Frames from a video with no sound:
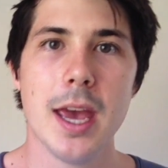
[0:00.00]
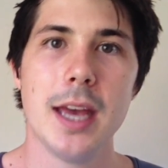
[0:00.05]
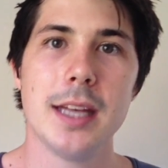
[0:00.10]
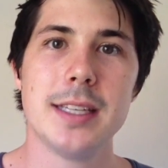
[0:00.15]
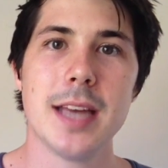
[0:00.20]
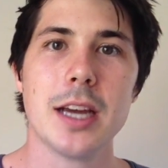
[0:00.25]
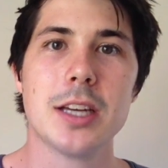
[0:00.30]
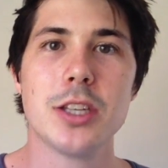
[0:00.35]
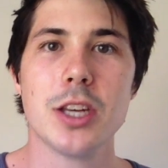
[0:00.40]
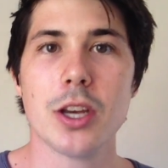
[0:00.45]
it's
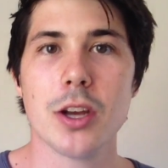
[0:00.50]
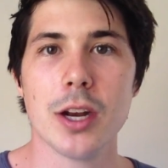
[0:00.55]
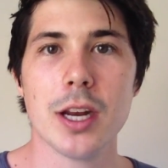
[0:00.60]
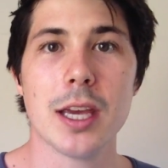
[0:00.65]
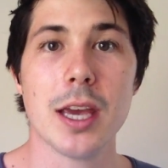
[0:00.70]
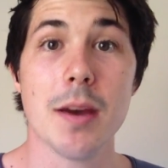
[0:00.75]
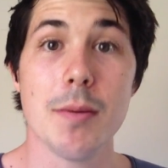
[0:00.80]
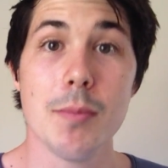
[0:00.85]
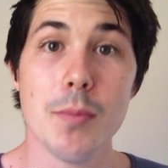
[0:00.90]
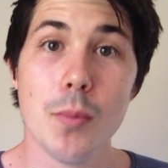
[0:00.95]
actually going to
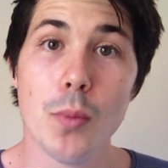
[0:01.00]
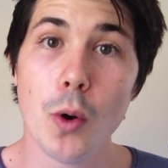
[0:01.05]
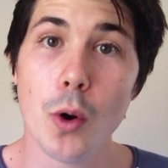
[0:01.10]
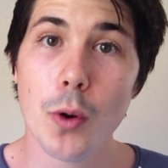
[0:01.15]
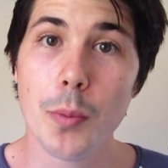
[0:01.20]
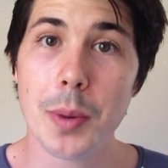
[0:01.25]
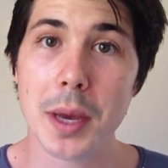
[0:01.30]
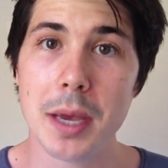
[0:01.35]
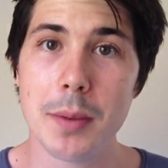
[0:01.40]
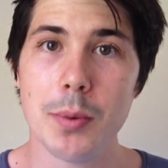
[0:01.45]
get more
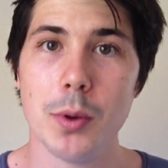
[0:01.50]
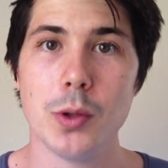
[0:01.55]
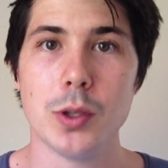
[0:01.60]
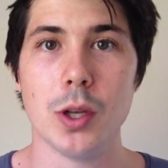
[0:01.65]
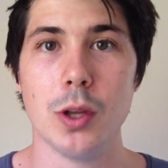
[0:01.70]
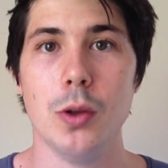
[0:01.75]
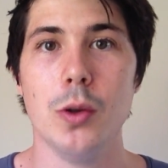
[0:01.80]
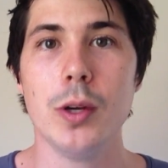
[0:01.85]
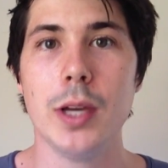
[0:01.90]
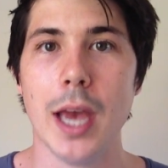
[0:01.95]
people to
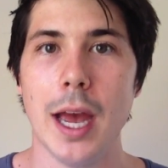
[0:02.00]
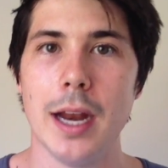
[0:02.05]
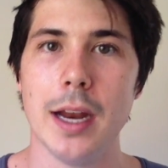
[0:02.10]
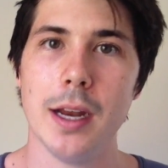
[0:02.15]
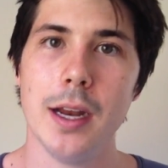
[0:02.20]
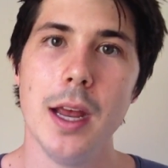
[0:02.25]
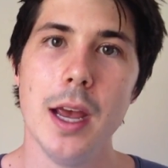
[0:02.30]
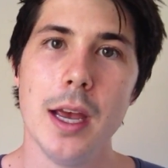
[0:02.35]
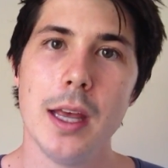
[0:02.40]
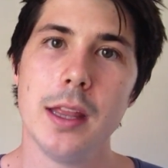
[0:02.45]
look at
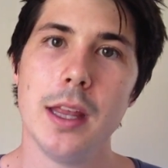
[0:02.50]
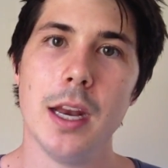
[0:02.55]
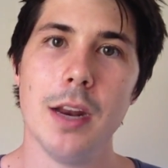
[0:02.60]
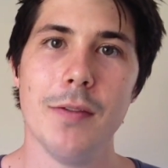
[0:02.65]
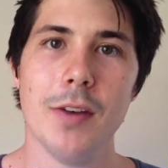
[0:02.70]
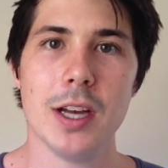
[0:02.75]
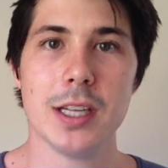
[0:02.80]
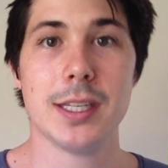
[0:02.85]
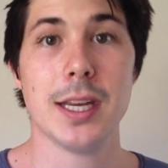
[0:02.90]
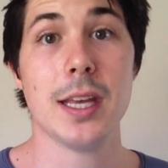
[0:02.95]
it than if
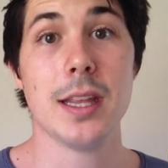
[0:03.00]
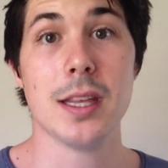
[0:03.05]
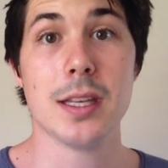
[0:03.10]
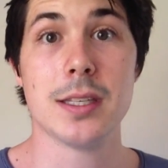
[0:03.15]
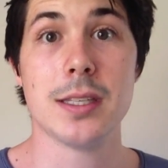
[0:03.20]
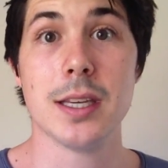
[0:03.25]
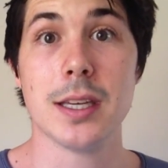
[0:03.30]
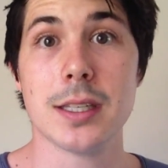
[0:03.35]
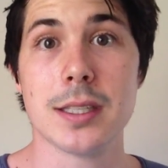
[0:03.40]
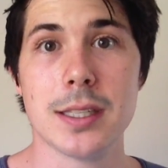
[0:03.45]
I say the
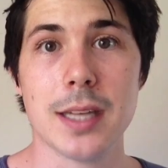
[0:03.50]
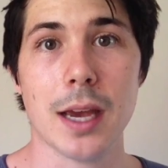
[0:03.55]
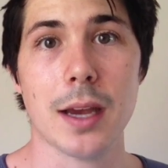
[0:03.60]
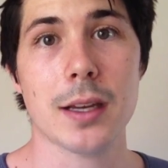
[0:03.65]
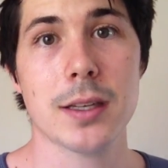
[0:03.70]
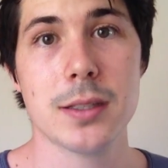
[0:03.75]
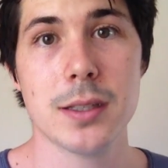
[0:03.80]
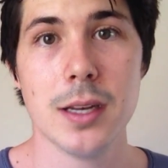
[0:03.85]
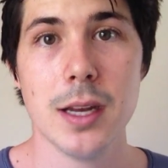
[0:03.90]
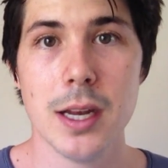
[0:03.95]
6
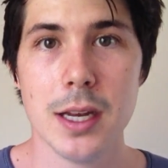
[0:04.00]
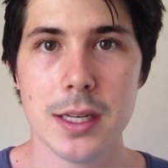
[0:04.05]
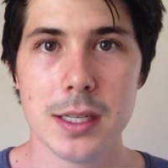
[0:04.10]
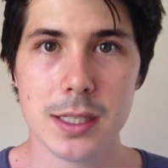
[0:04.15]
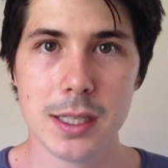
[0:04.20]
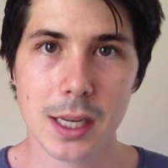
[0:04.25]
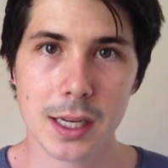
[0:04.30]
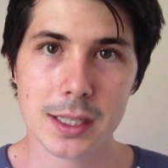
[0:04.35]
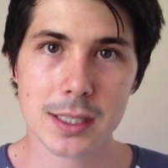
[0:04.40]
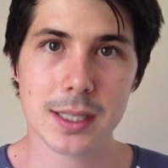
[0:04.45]
steps.
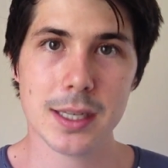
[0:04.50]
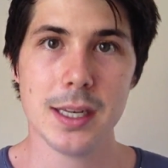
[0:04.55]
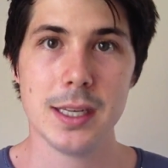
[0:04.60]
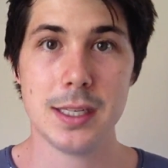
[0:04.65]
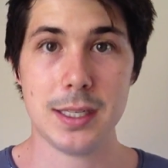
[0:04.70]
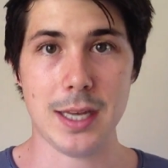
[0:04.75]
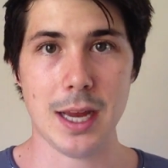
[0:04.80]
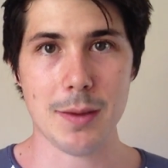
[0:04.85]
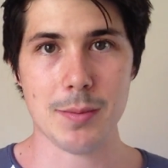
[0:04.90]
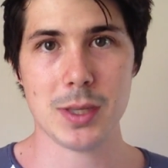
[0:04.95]
6
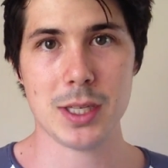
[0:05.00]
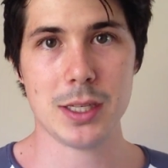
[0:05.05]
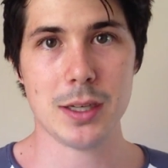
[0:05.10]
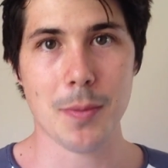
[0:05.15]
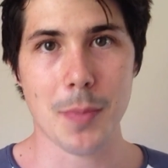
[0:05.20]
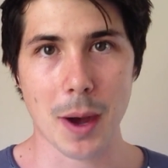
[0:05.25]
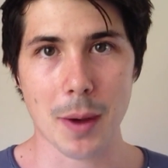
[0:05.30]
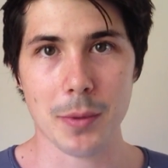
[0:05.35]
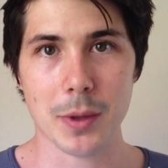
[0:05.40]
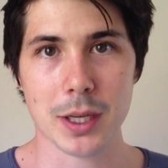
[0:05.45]
steps to
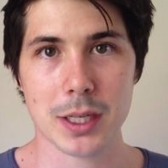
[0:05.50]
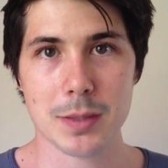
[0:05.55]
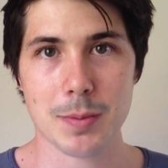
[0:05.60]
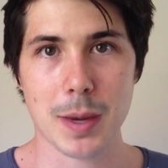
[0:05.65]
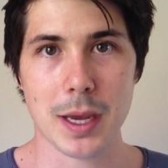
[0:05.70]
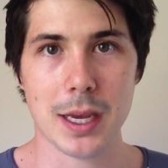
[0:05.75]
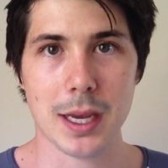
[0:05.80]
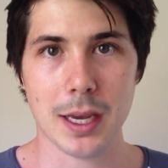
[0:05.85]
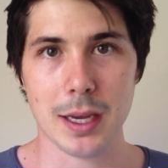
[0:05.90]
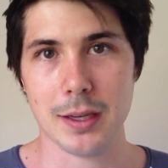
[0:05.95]
public
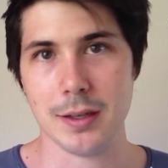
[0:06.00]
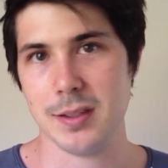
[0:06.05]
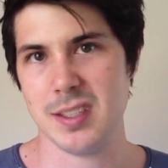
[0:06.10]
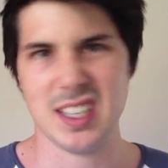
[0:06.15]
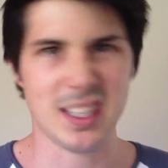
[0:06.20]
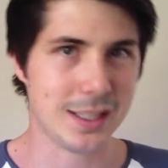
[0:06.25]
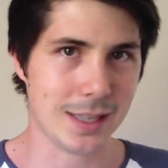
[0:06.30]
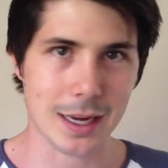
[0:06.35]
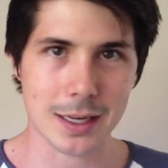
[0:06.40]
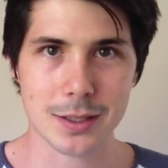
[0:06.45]
speaking
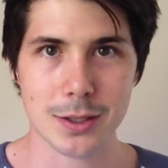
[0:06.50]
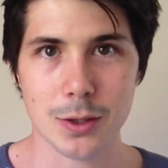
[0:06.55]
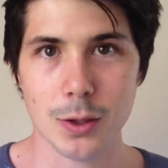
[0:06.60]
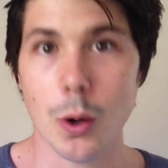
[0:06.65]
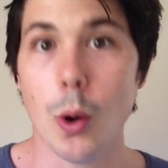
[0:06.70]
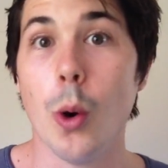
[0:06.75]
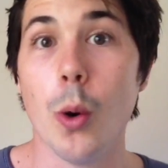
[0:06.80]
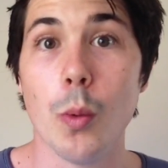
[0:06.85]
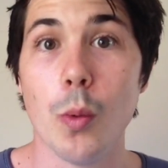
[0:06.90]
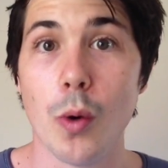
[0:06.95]
success
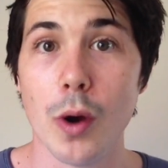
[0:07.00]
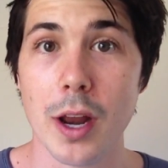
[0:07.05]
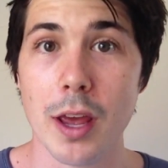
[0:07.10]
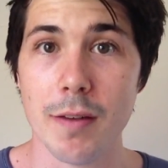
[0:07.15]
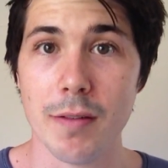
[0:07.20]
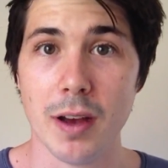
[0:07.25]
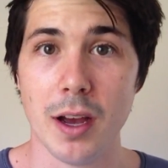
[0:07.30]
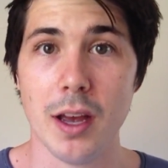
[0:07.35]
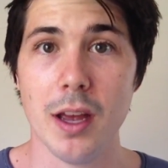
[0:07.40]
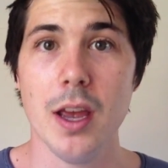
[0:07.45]
or
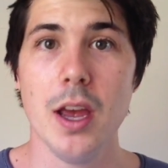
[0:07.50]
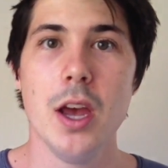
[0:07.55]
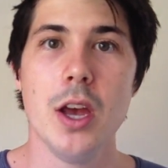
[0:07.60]
whatever.